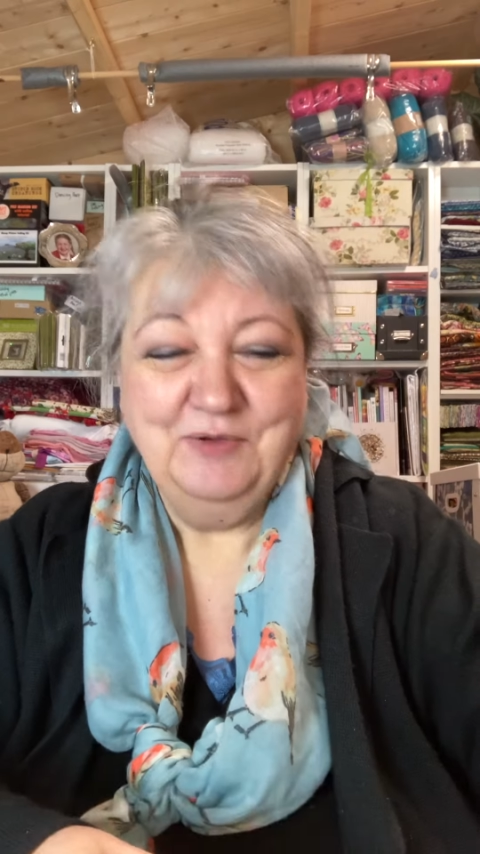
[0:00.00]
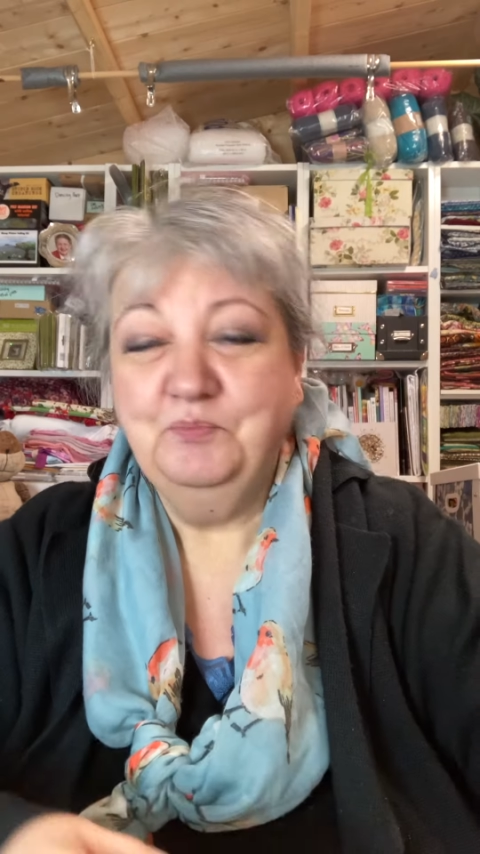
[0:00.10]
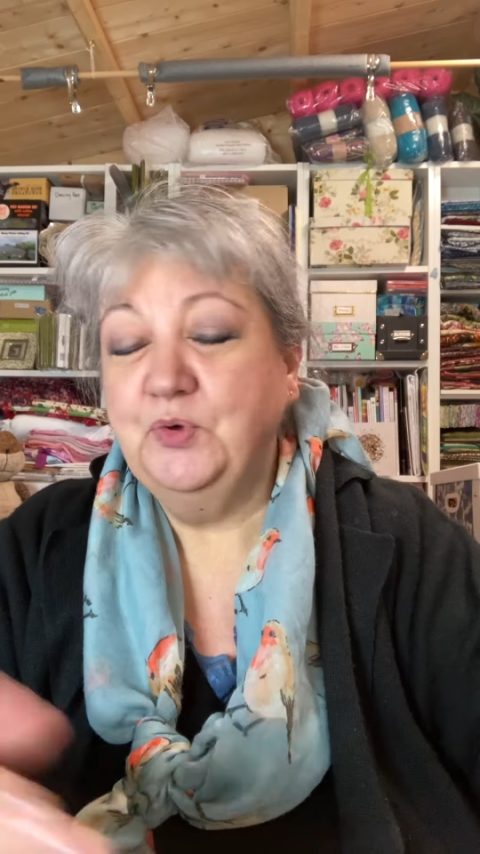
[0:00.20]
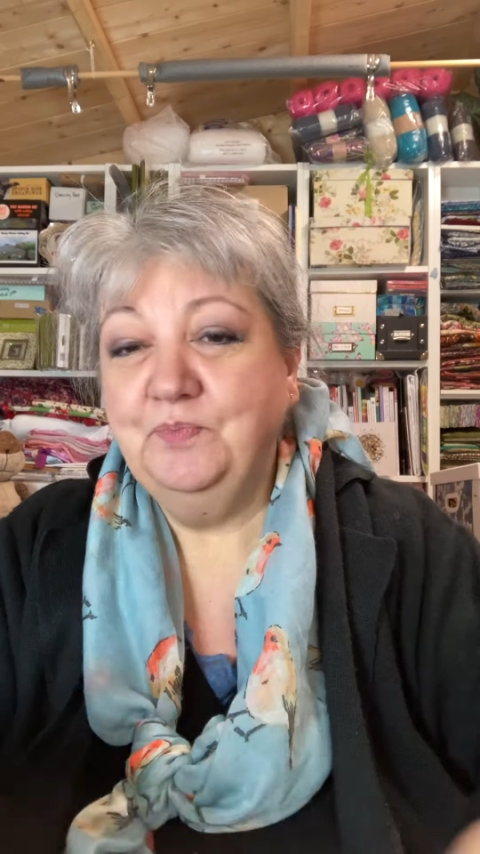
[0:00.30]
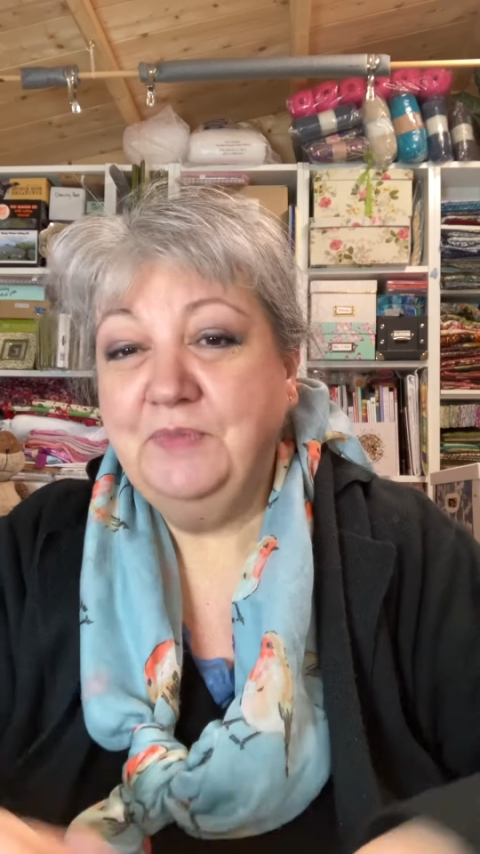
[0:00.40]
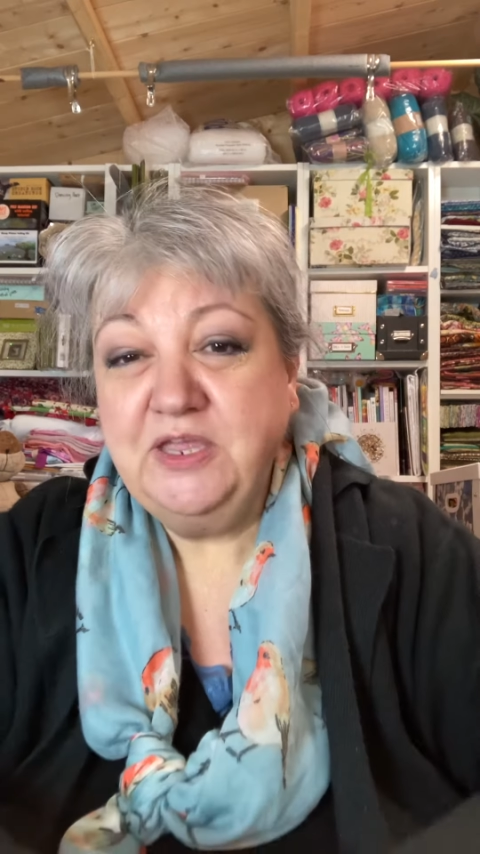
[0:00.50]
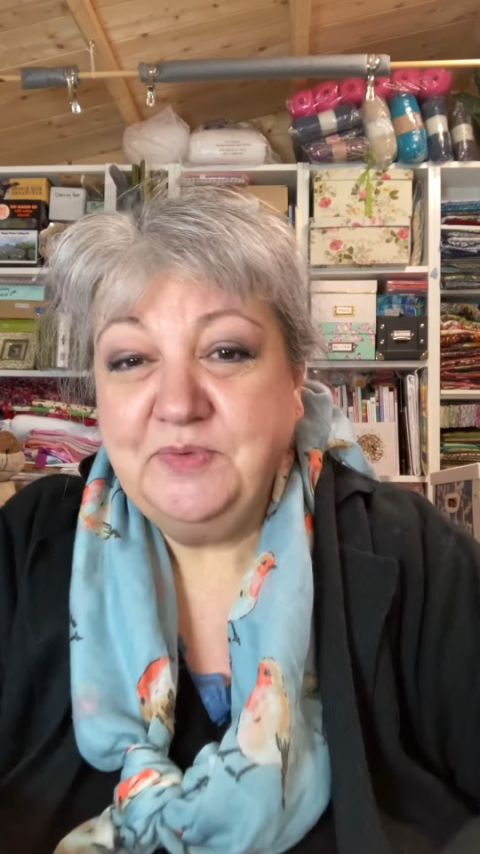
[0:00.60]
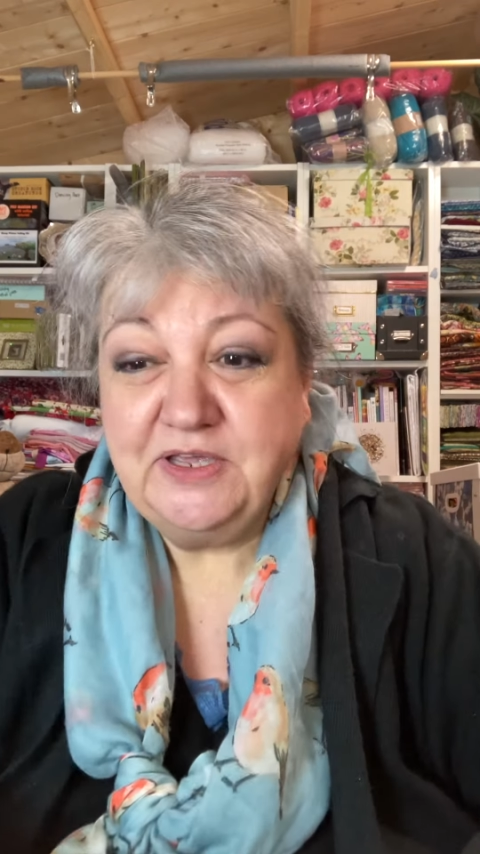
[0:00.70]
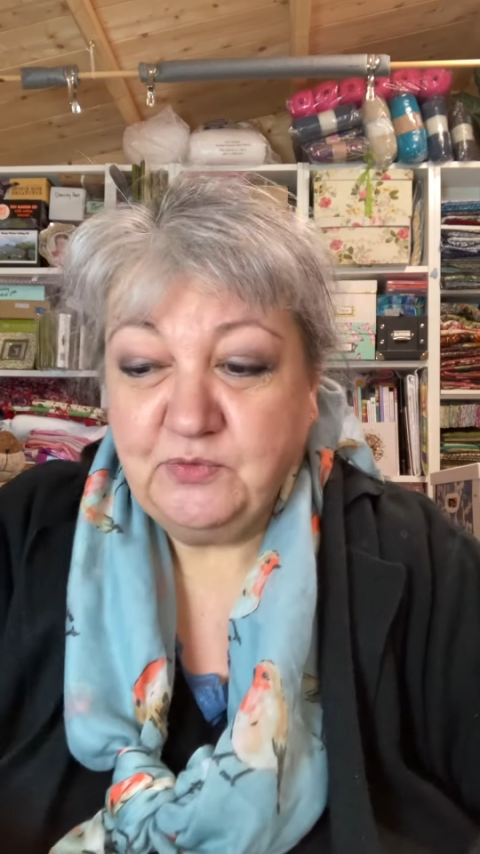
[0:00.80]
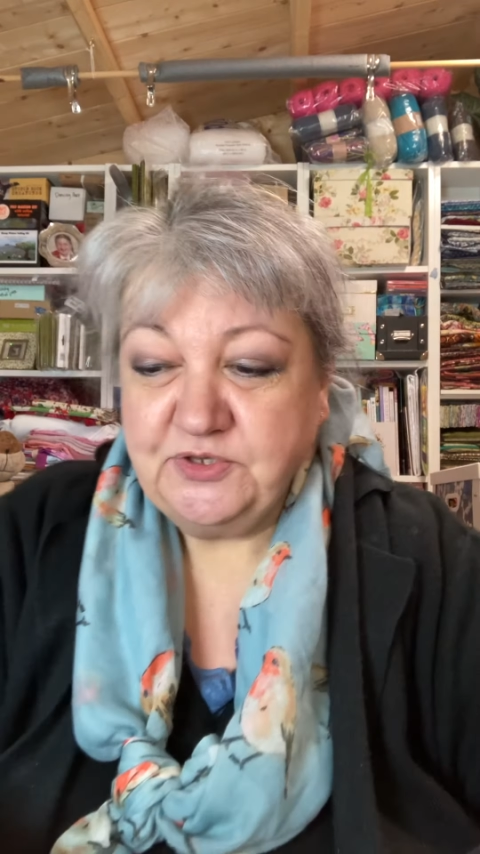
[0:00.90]
But
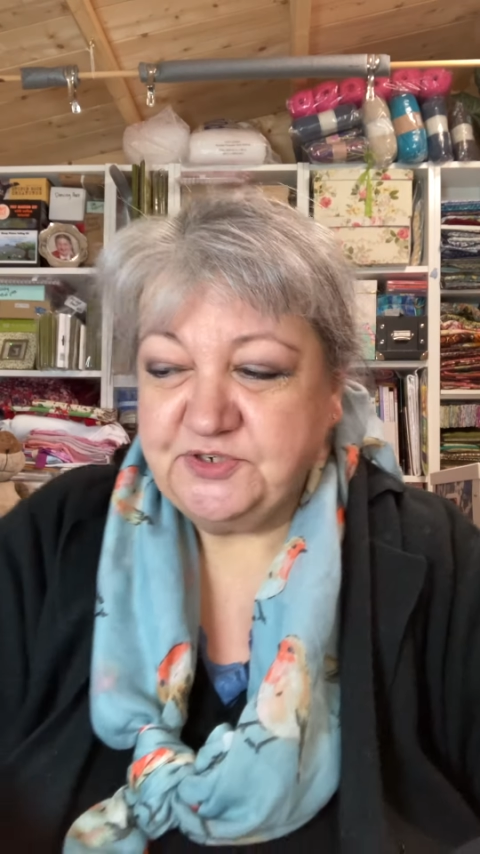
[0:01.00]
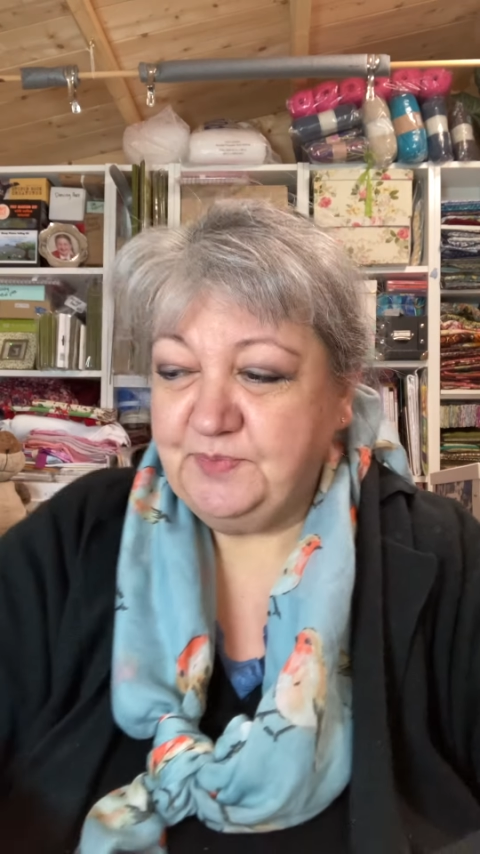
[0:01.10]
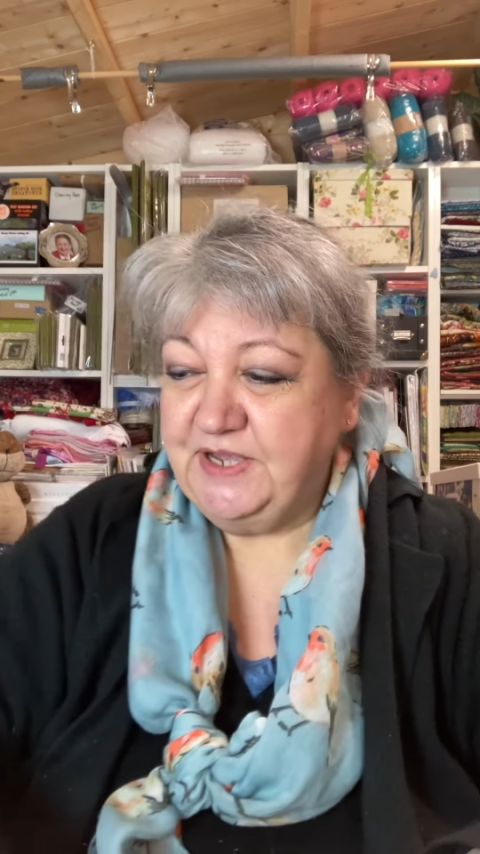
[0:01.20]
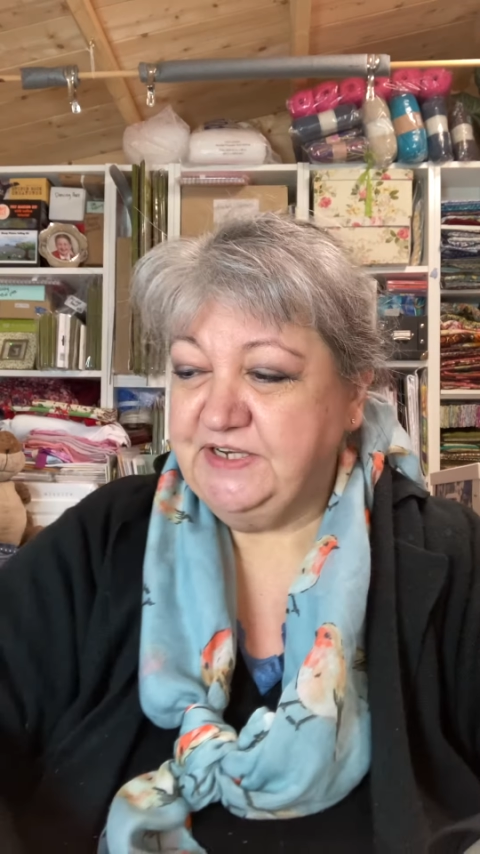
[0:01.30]
maybe it wouldn't have made